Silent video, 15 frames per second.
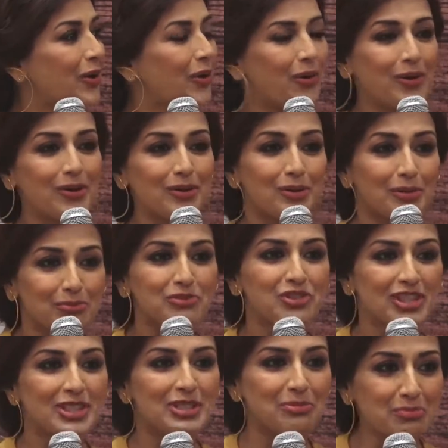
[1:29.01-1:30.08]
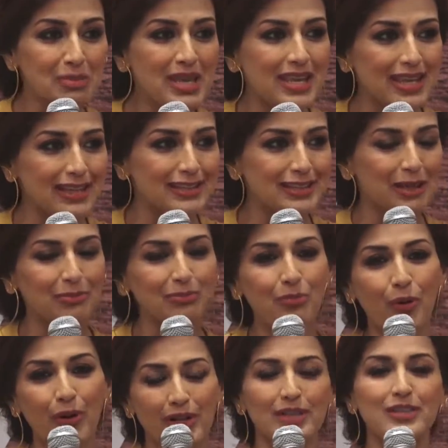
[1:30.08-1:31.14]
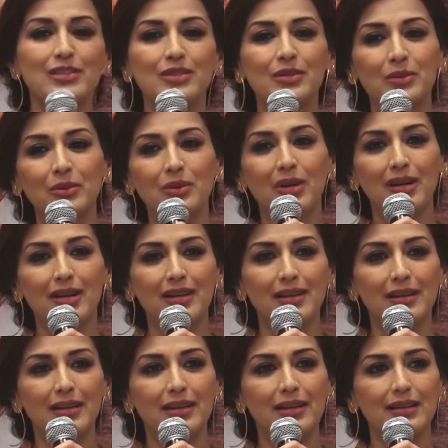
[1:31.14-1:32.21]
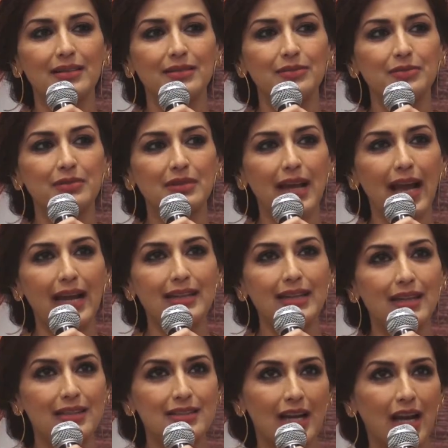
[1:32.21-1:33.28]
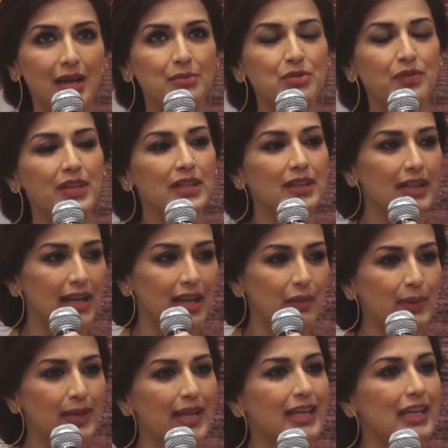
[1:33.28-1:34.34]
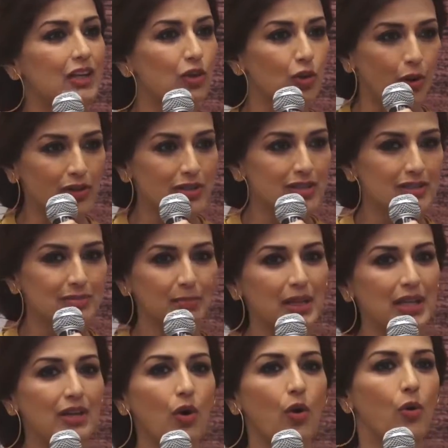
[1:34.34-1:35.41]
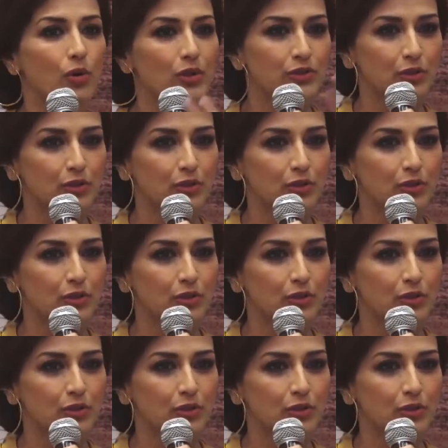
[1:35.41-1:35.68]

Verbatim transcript: or just me at some point. So uh, uh at, there are times when in the day when I get lost being all